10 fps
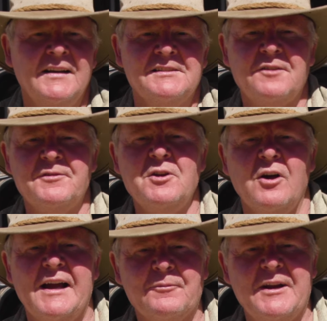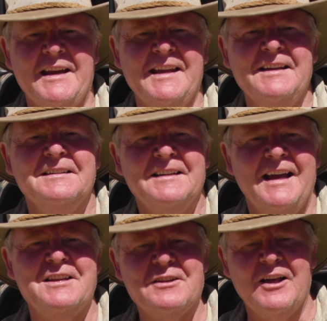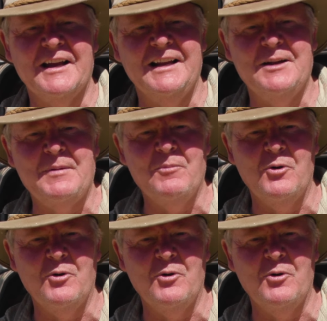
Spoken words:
So if you like reading and you'd like a little bit